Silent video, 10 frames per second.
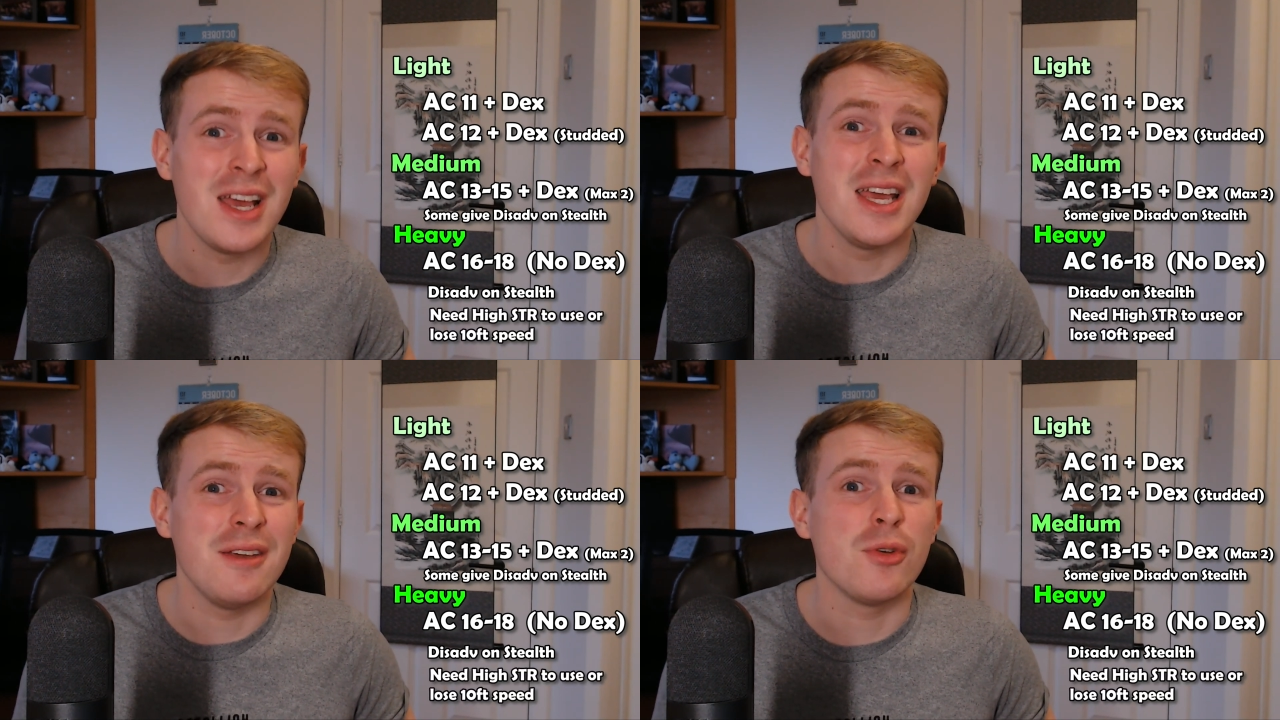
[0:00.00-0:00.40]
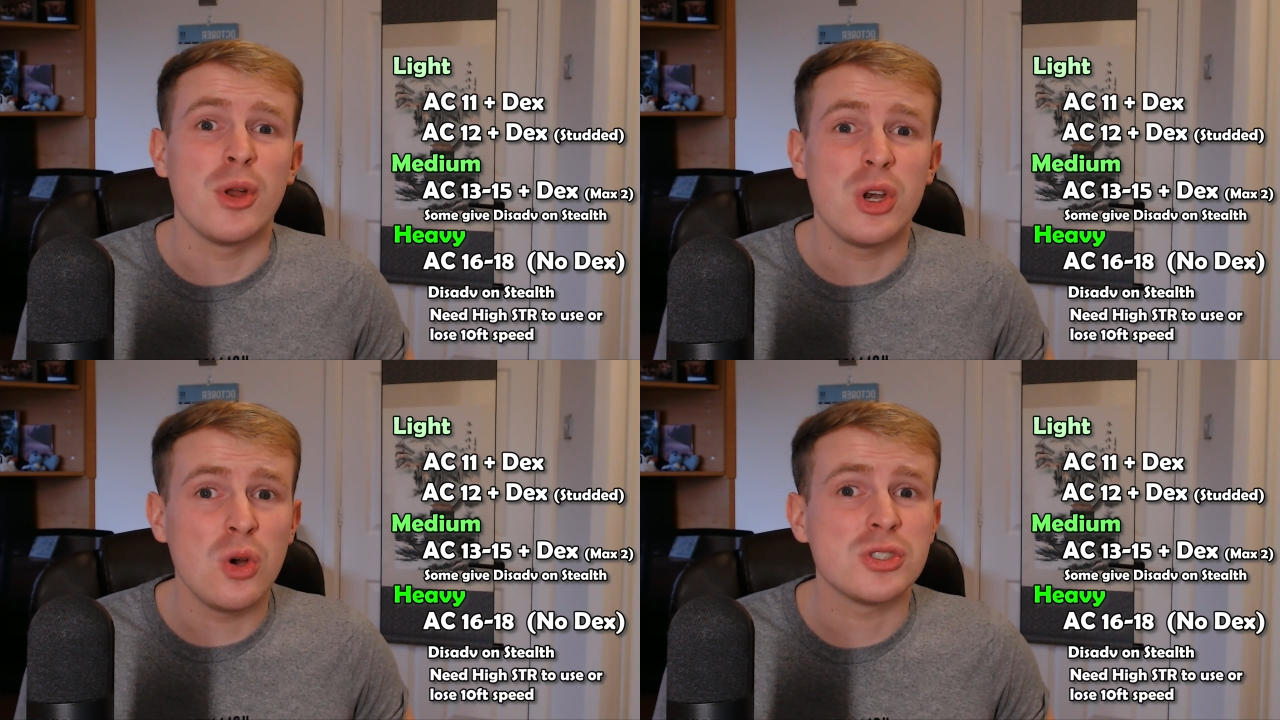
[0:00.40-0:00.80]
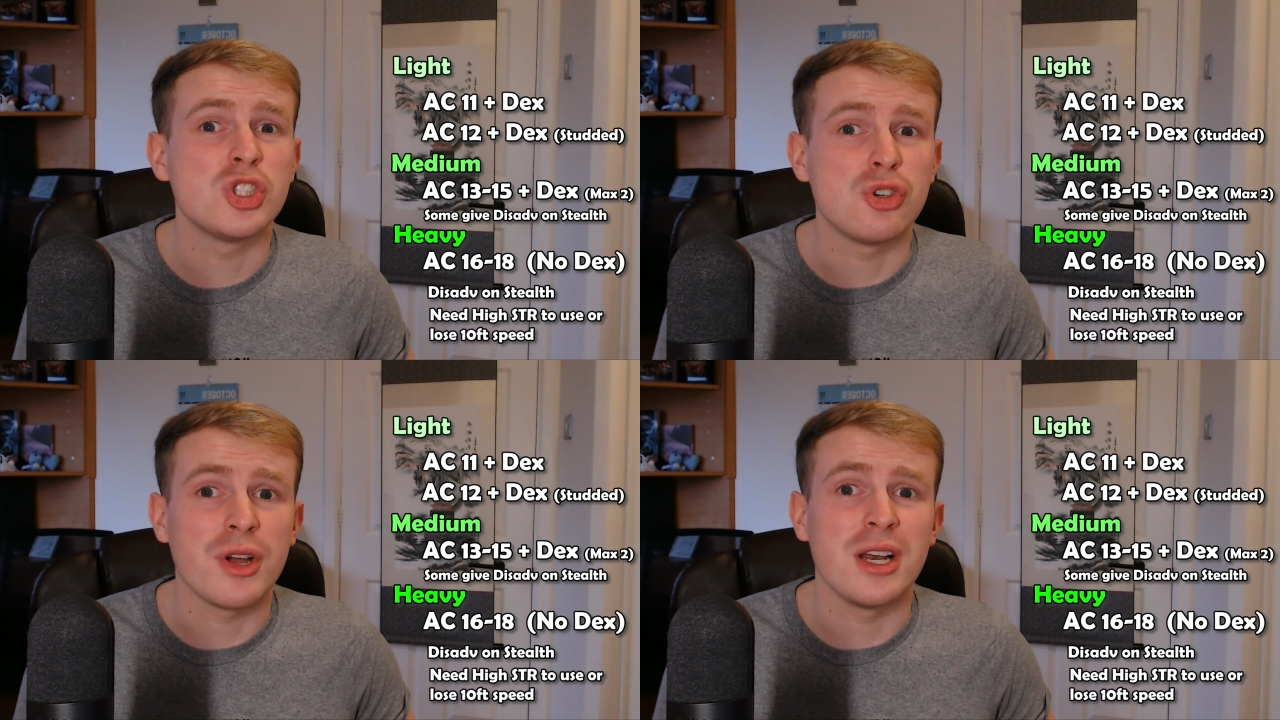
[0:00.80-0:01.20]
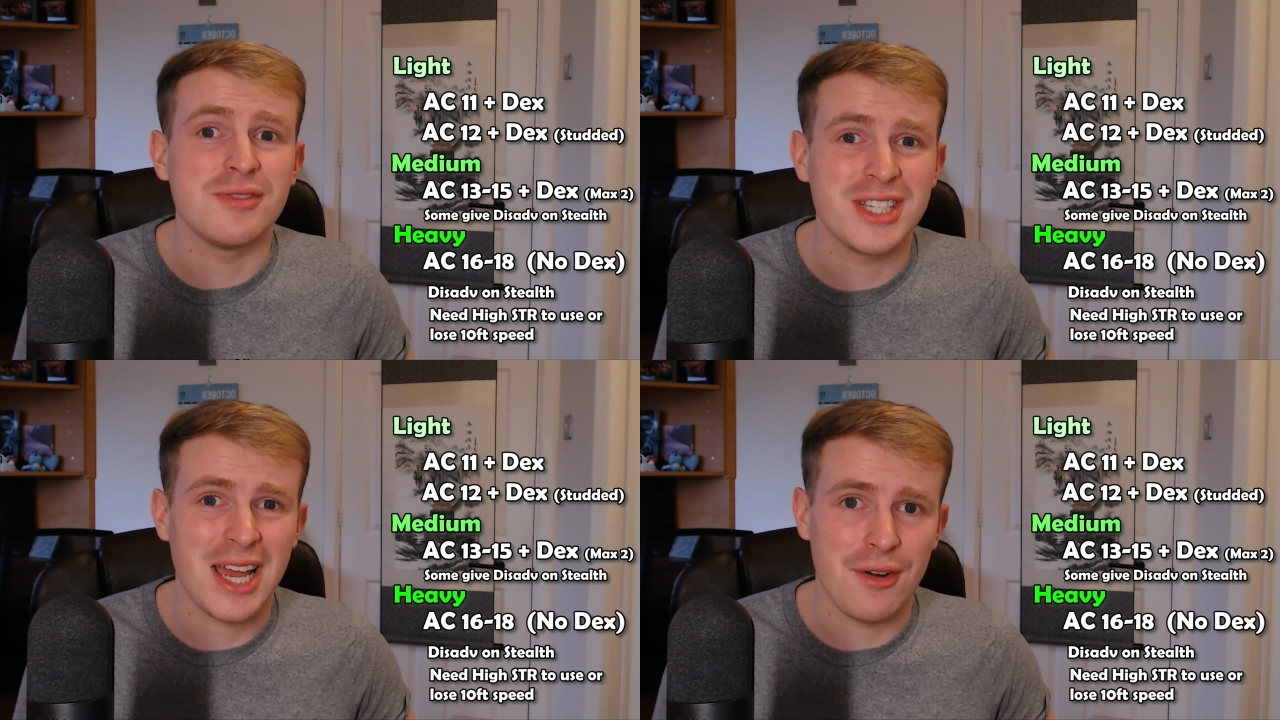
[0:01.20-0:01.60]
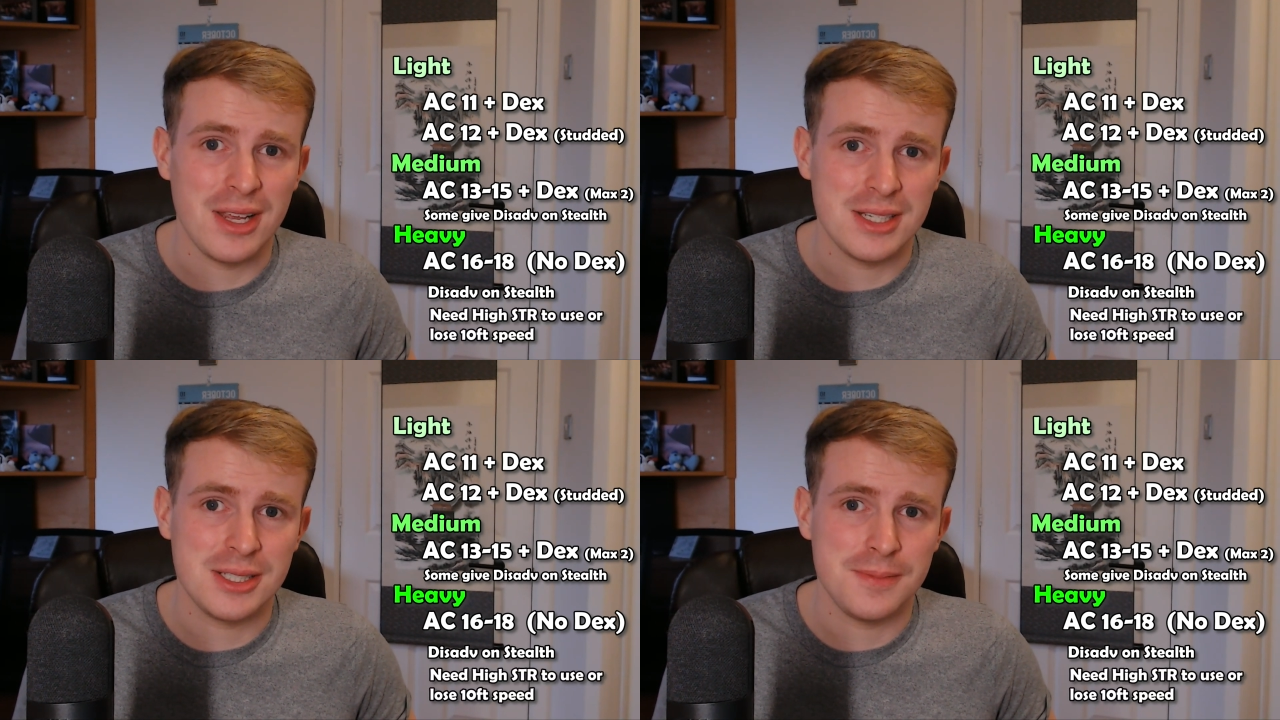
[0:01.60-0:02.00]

if you are not strong enough to carry it.